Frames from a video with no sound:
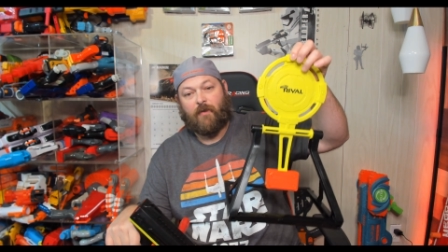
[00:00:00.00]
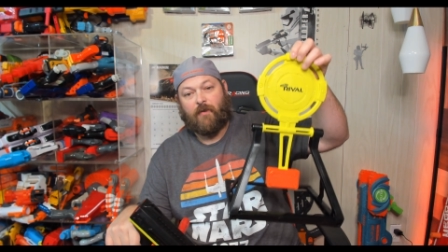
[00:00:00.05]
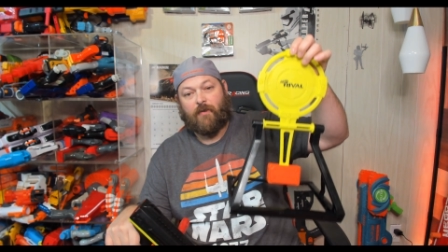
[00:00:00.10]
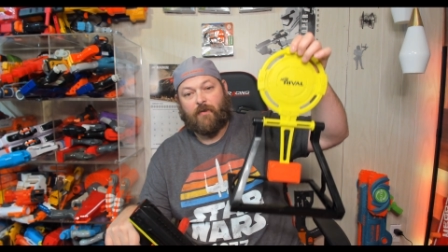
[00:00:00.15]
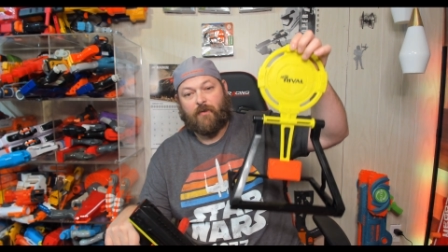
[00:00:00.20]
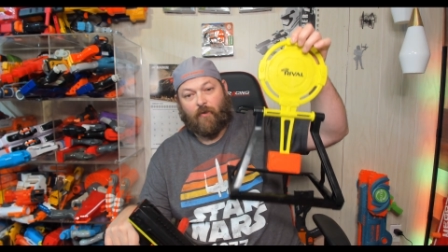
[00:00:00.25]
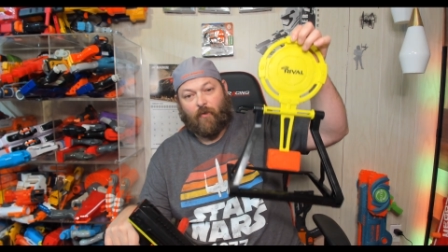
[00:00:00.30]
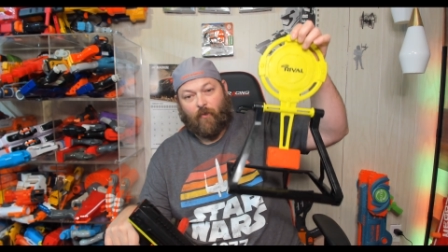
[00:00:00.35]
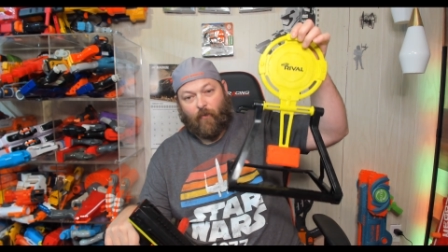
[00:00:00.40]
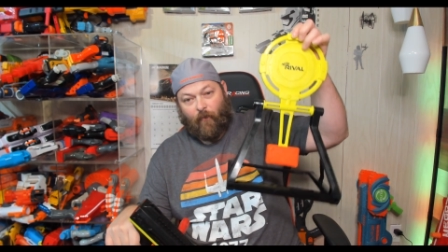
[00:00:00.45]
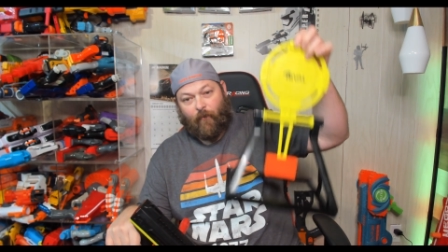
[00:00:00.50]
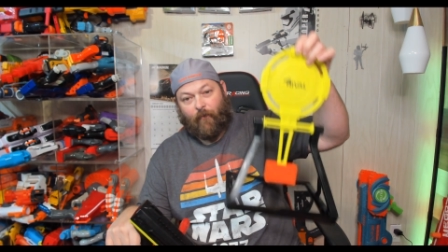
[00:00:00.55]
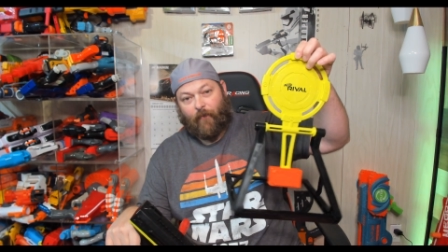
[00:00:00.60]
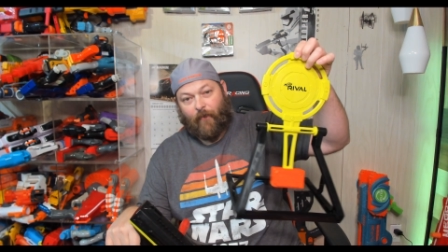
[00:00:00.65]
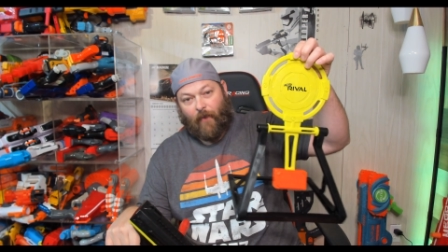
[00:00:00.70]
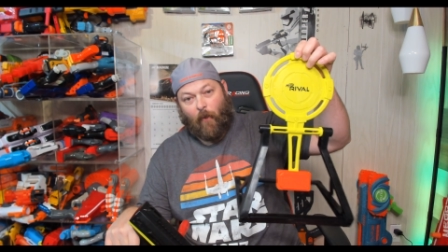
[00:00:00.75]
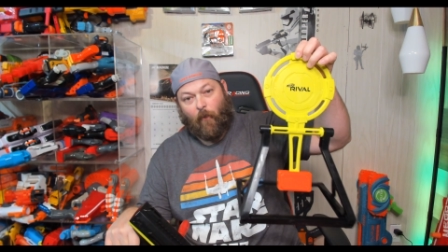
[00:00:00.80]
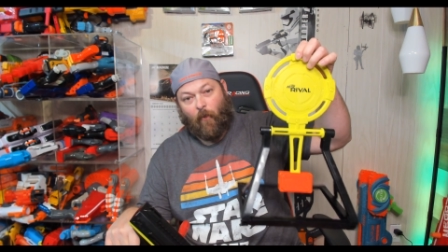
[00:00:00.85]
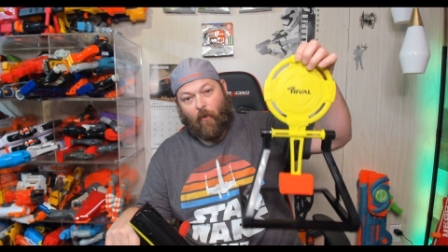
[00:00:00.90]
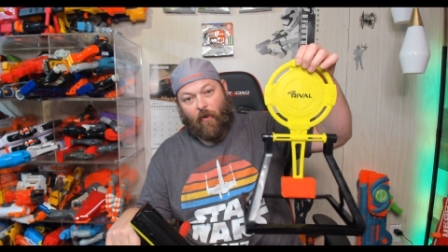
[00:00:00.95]
So,
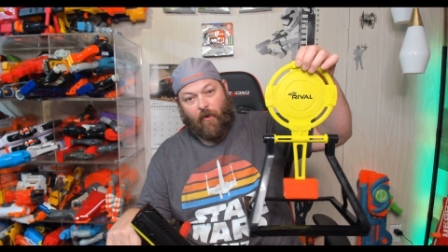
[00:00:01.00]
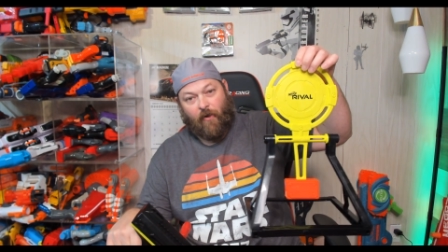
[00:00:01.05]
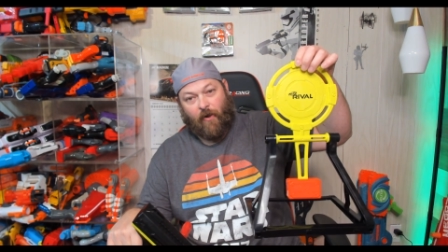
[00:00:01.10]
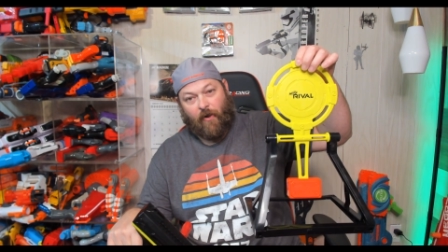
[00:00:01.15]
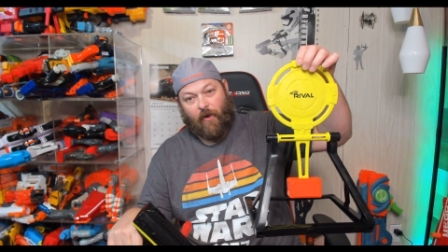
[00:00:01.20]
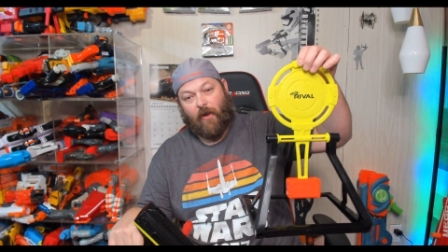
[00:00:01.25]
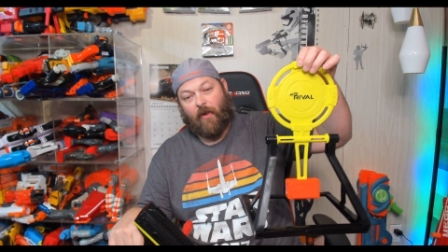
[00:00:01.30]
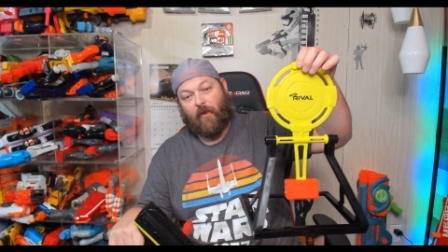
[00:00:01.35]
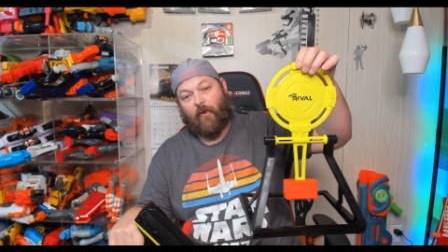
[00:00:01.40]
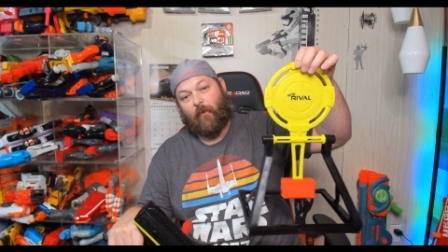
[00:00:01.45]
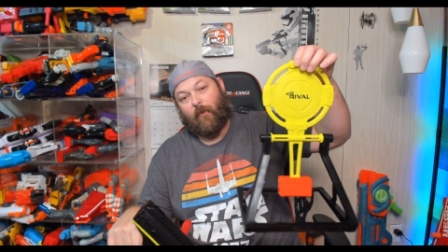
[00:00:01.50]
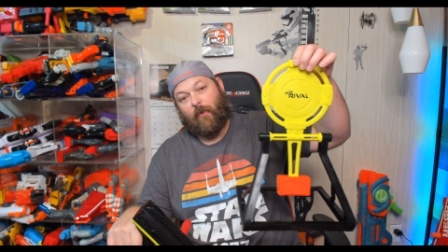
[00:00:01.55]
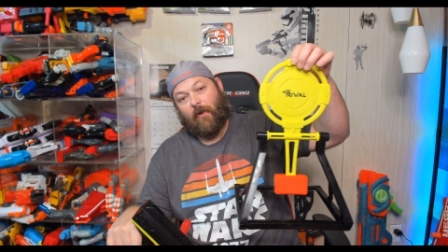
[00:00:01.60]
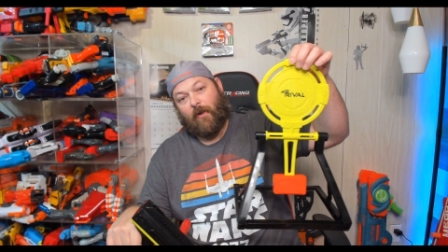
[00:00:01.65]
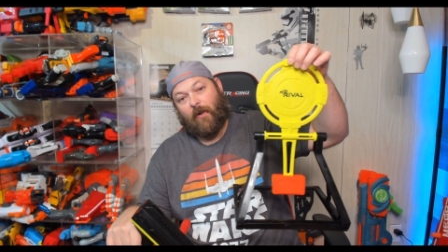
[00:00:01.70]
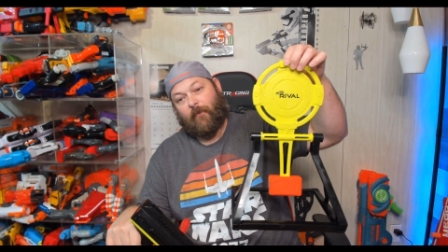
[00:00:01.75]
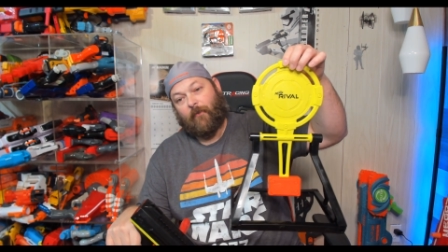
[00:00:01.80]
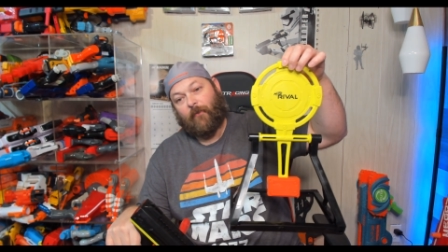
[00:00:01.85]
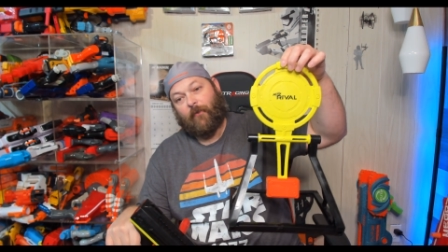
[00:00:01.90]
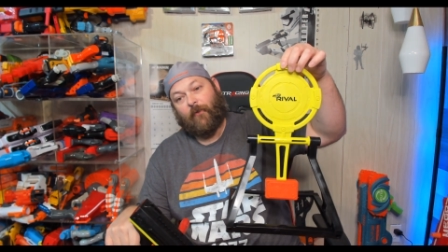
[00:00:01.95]
I wanted another one
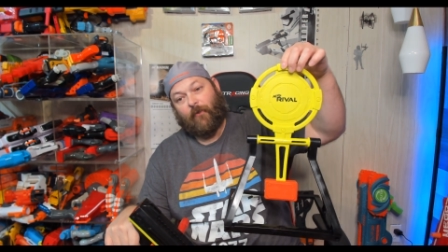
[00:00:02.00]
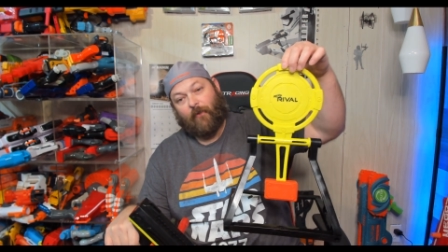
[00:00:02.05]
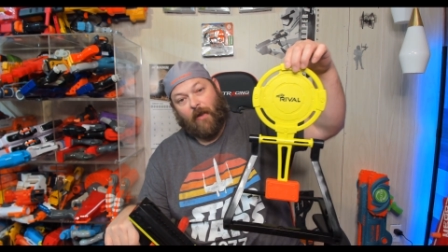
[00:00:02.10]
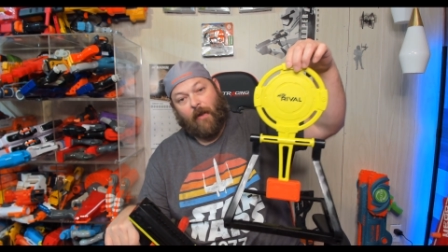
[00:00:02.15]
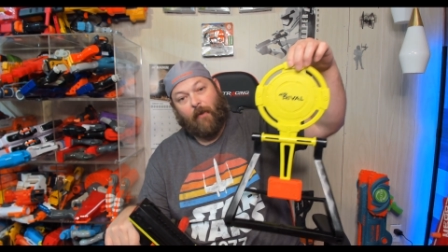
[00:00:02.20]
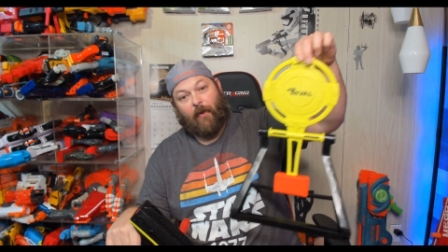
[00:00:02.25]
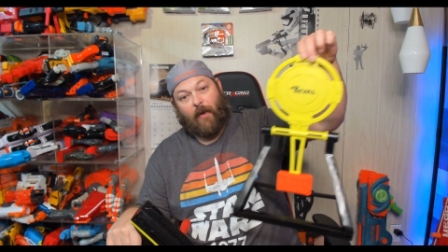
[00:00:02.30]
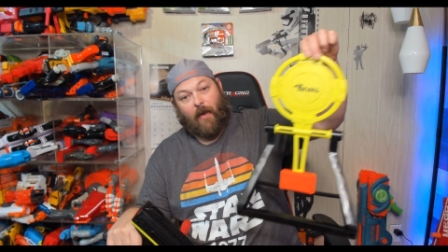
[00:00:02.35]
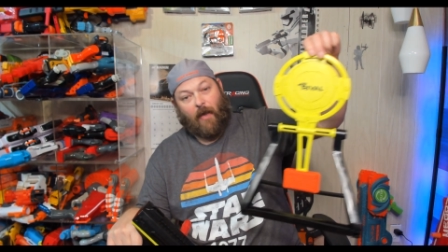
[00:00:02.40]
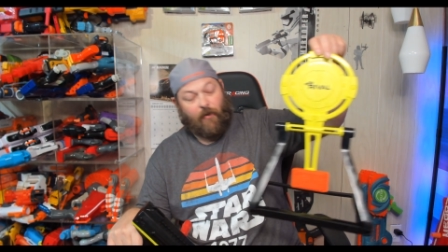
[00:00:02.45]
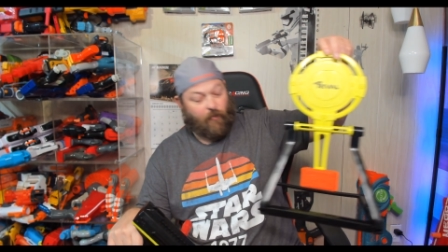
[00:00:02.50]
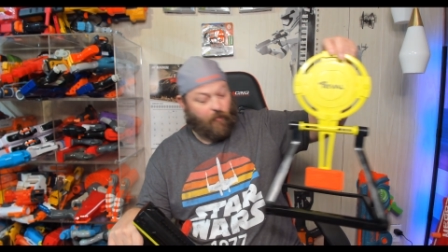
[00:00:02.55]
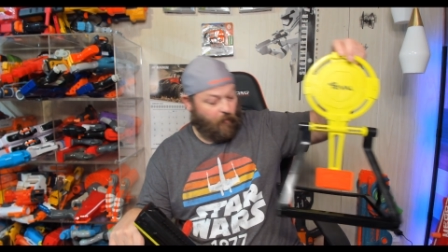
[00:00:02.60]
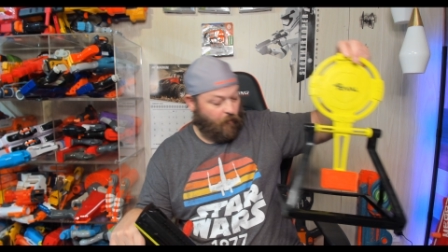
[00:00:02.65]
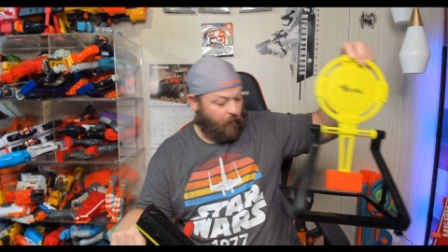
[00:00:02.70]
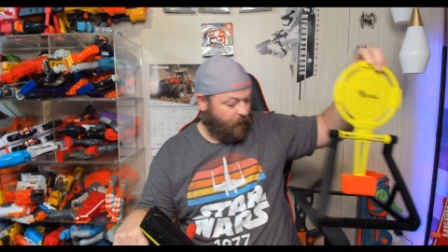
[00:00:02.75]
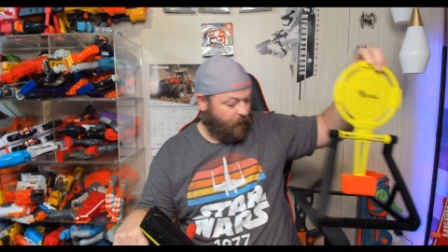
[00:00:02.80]
of them. So, now we got 2.